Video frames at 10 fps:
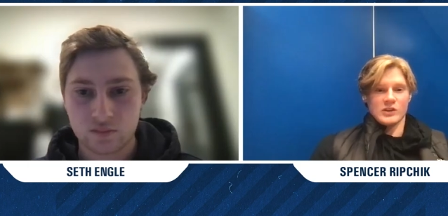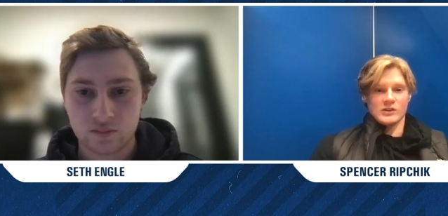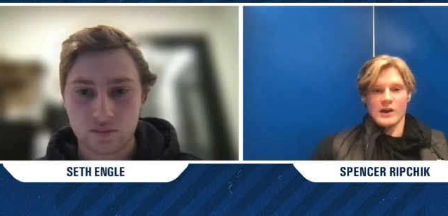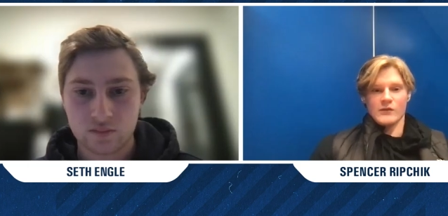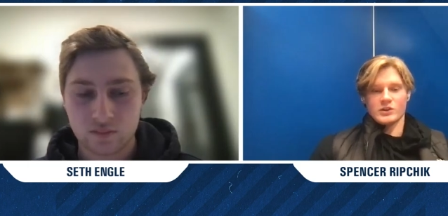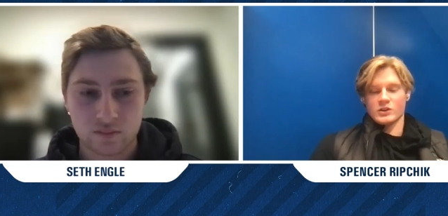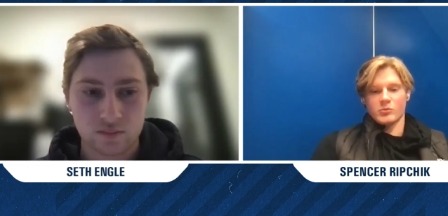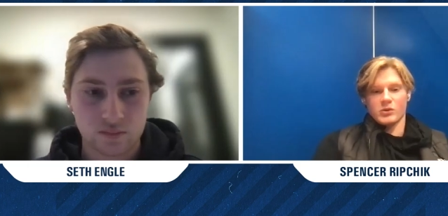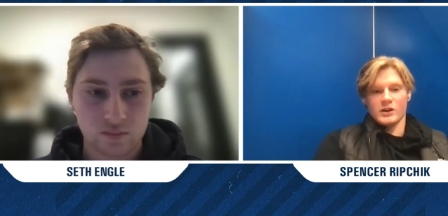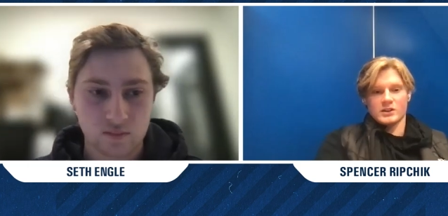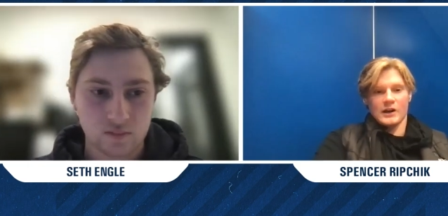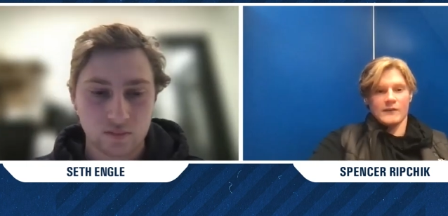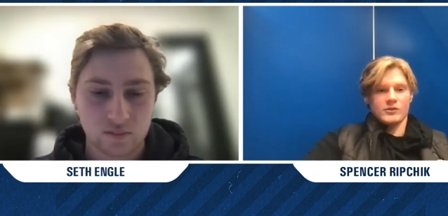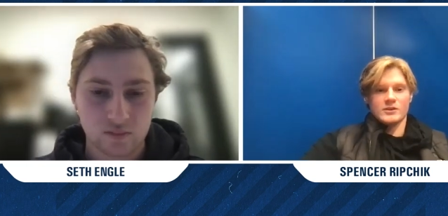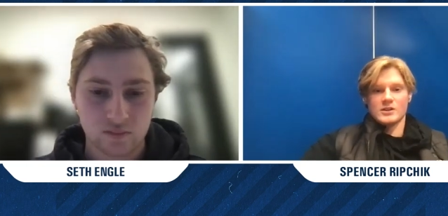Speaker 1: says it every single press
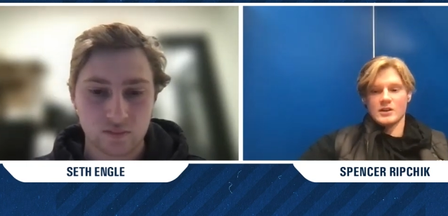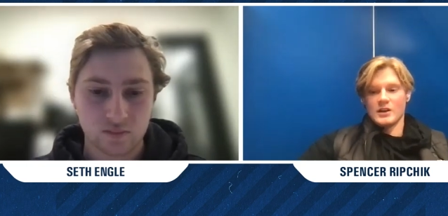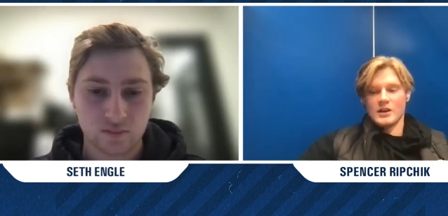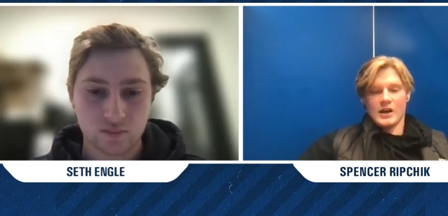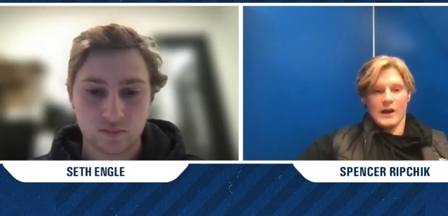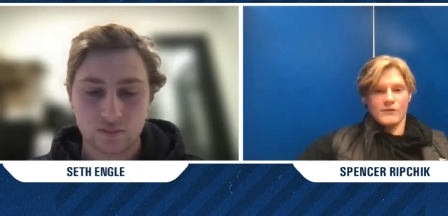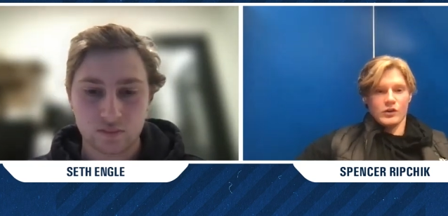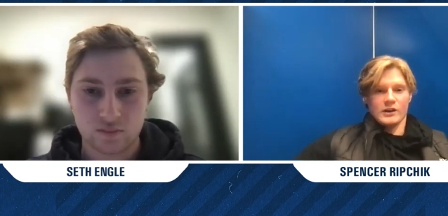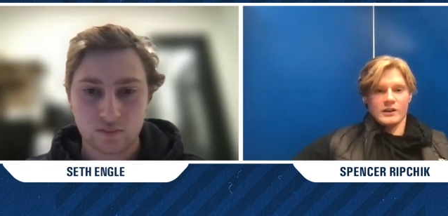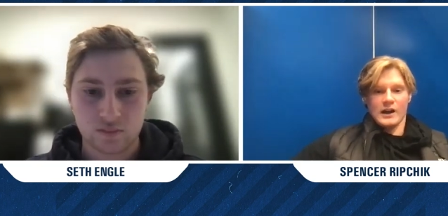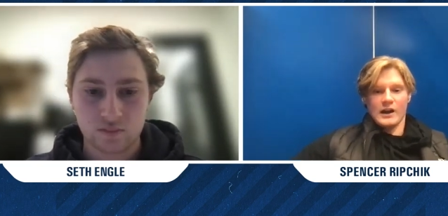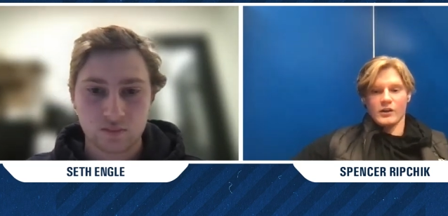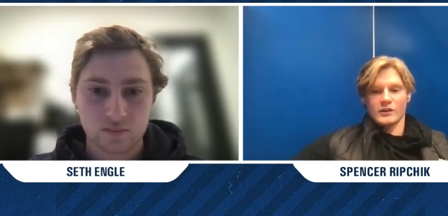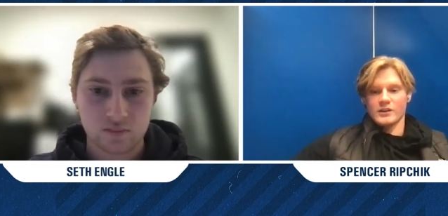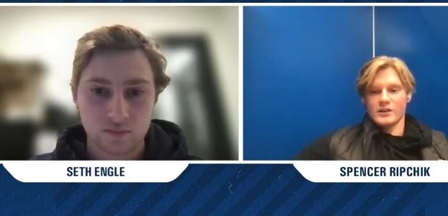conference. I feel like a guy
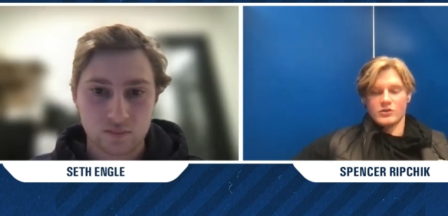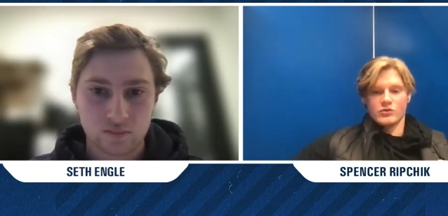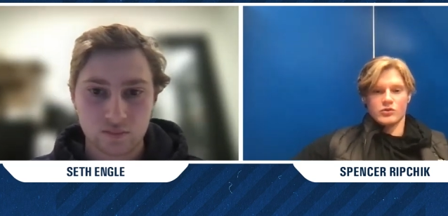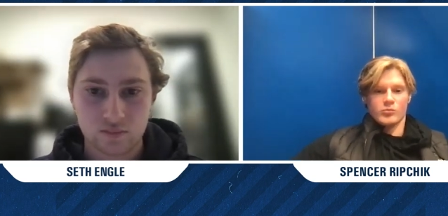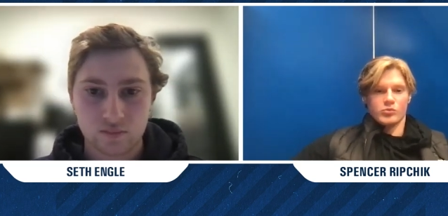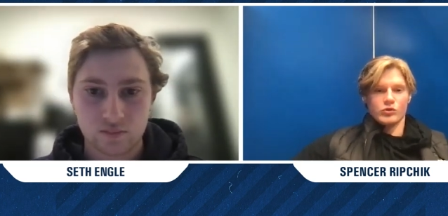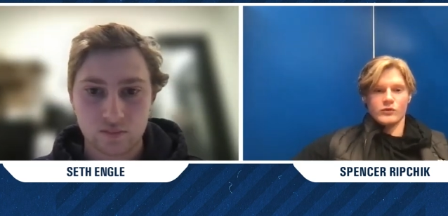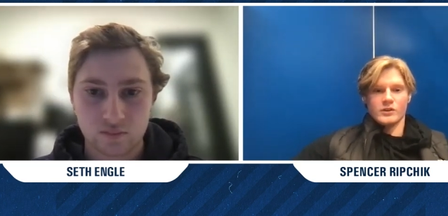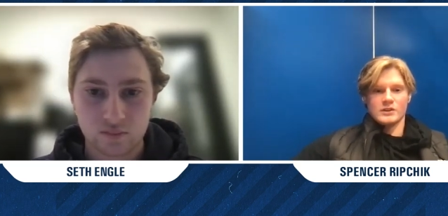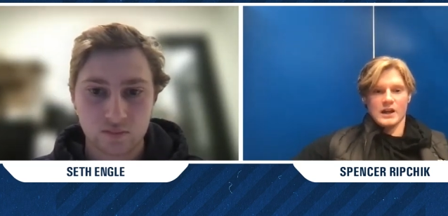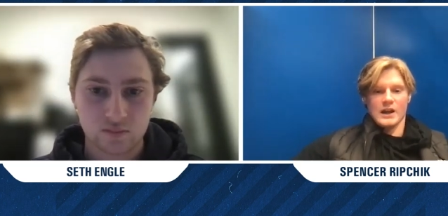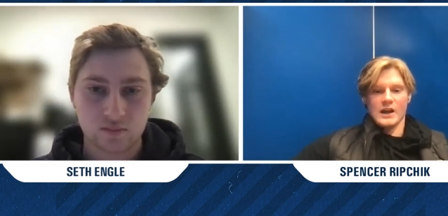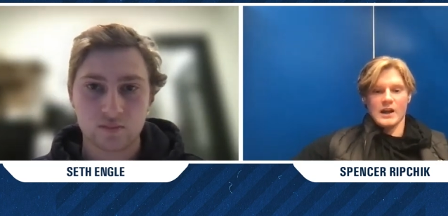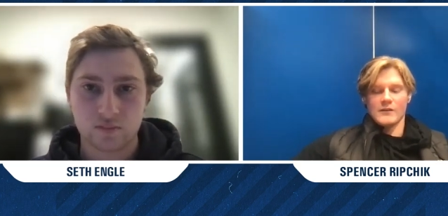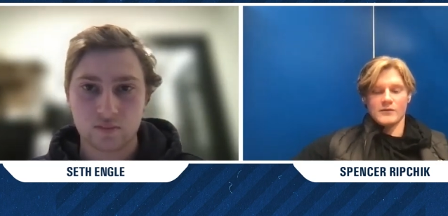like this who's proven to
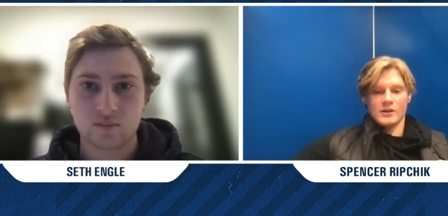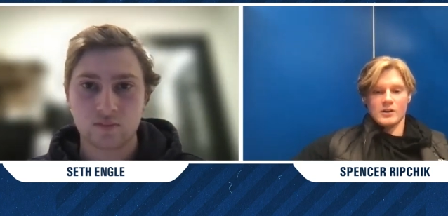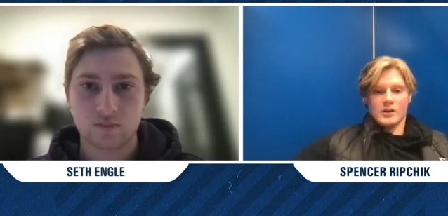have